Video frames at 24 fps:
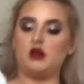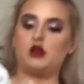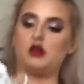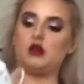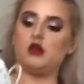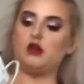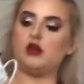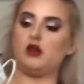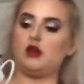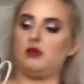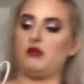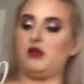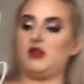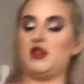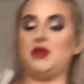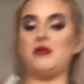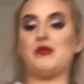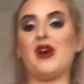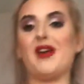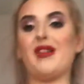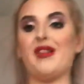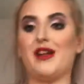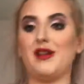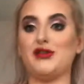I'm using
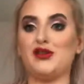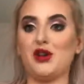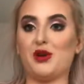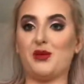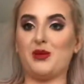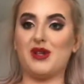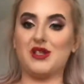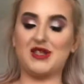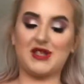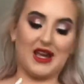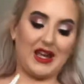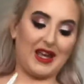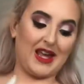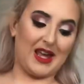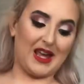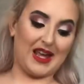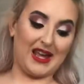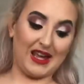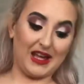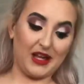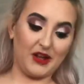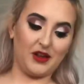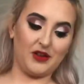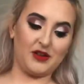my electric whisk. I
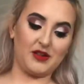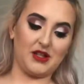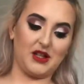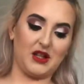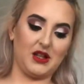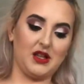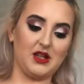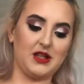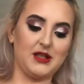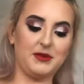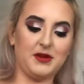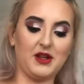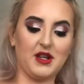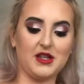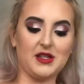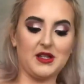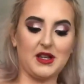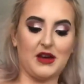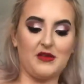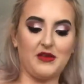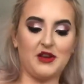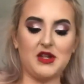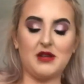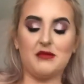hate using this because
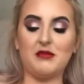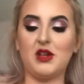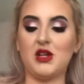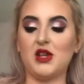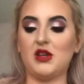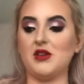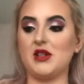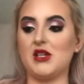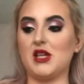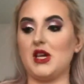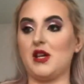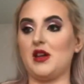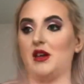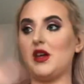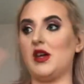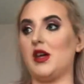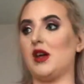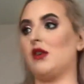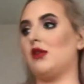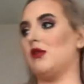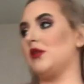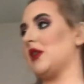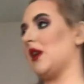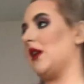every time I use it, it
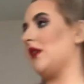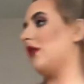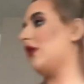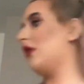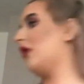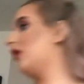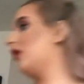goes all